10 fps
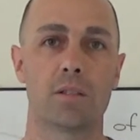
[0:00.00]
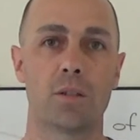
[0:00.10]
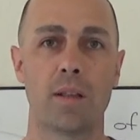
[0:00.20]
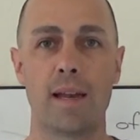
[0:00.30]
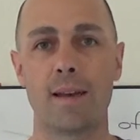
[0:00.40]

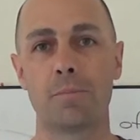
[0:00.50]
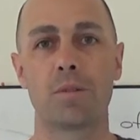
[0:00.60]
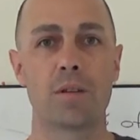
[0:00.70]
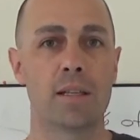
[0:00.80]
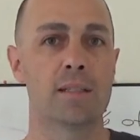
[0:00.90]
So that
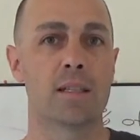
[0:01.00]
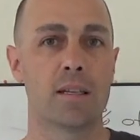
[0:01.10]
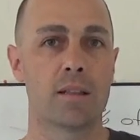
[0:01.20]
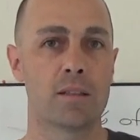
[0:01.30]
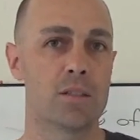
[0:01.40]
number isn't
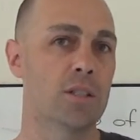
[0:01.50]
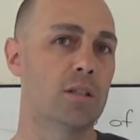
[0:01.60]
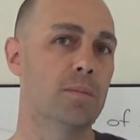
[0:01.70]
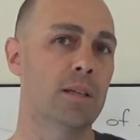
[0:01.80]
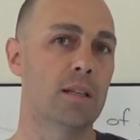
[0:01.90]
a
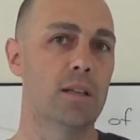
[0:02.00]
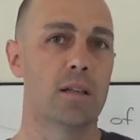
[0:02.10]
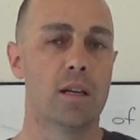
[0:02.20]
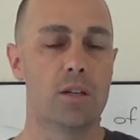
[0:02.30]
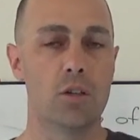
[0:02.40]
legitimate
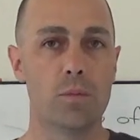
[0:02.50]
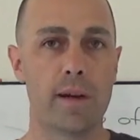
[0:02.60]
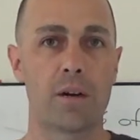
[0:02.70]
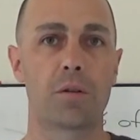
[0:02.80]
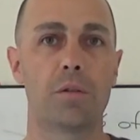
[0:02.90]

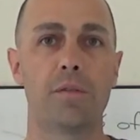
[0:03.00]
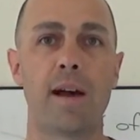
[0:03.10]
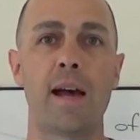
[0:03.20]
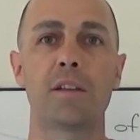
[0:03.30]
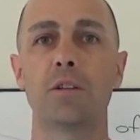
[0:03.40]
numerical
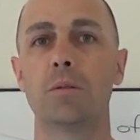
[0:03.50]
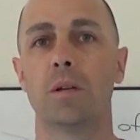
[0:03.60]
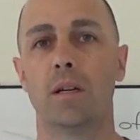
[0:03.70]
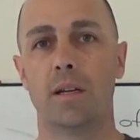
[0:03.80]
value,